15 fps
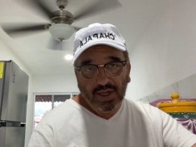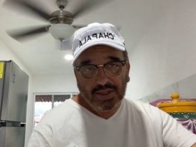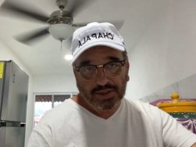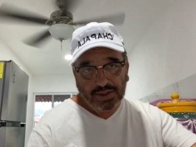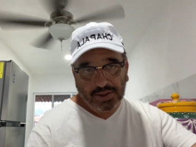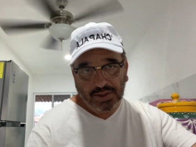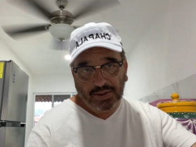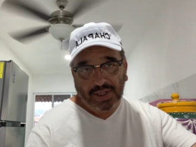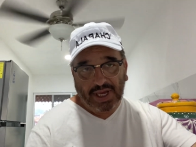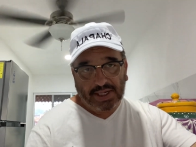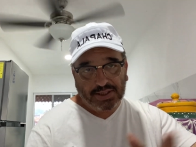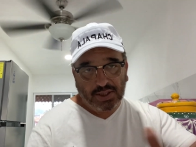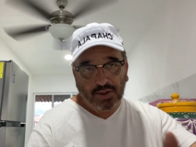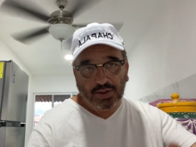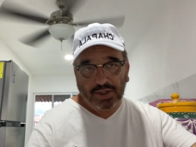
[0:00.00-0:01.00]
To do that
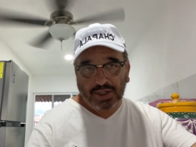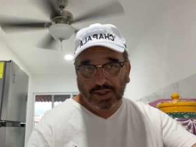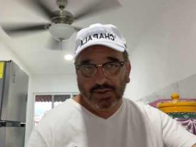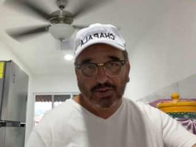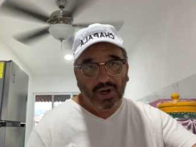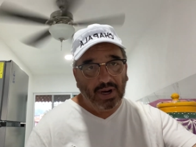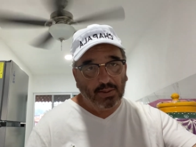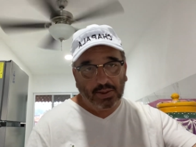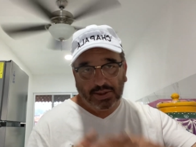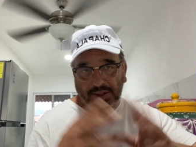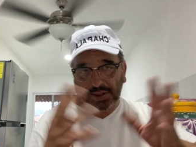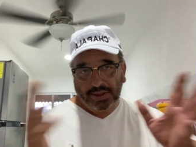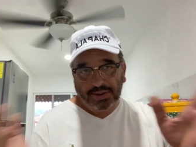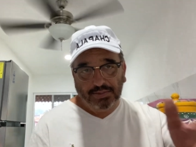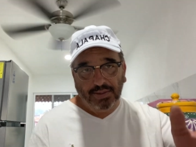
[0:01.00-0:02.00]
too. You can travel
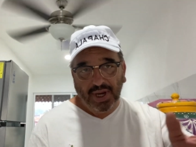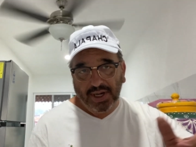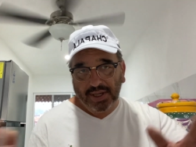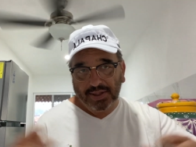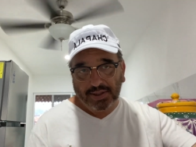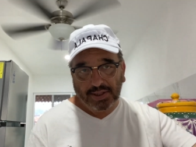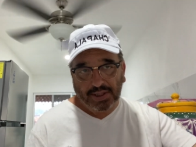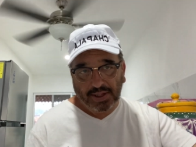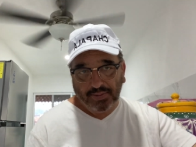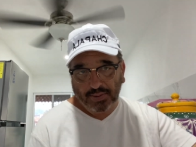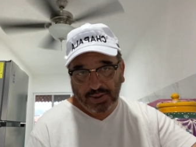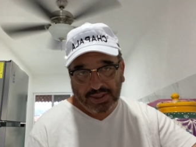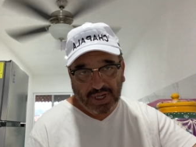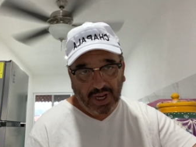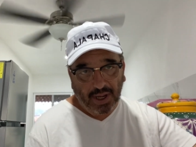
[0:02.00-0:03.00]
to many of the
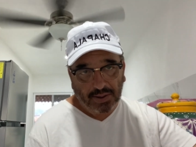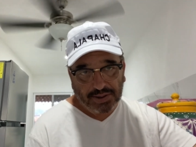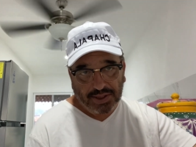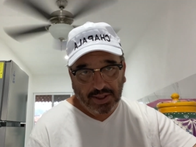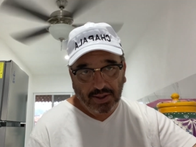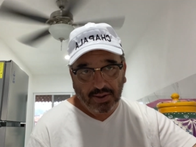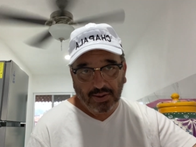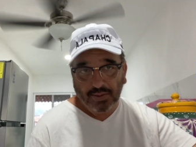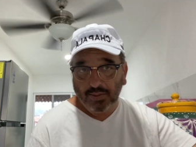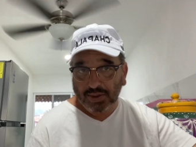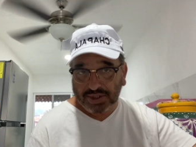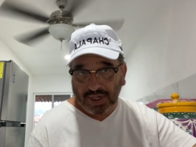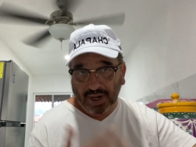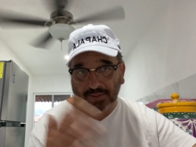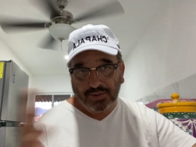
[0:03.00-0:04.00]
different towns here,
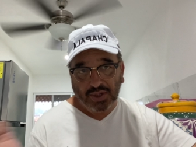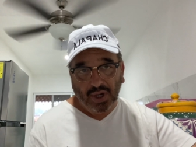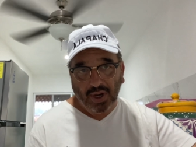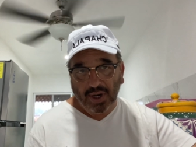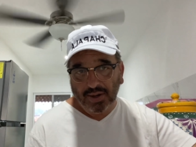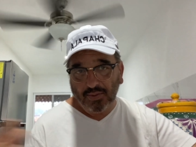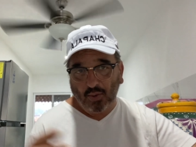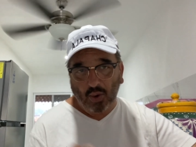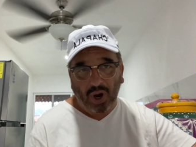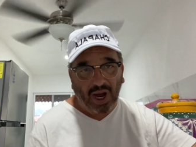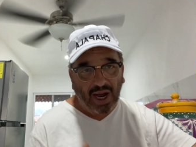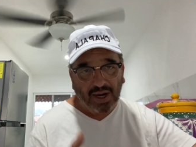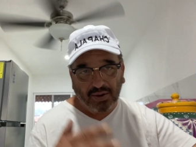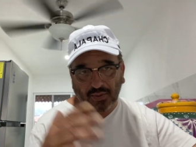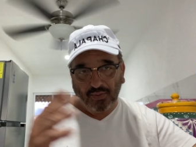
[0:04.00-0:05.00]
which I've done,
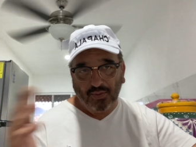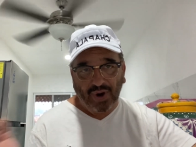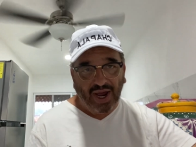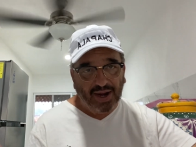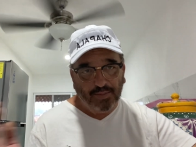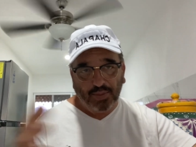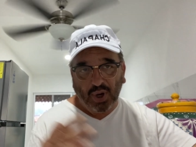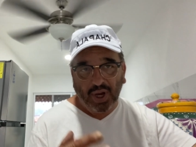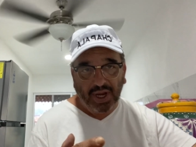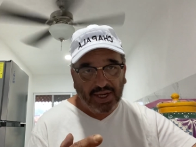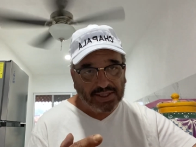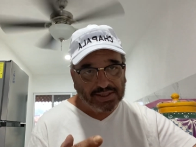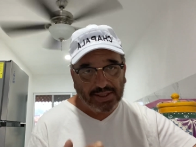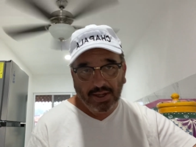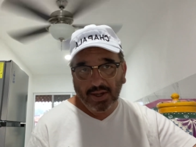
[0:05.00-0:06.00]
walk, ride
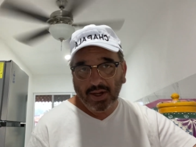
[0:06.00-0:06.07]
bikes,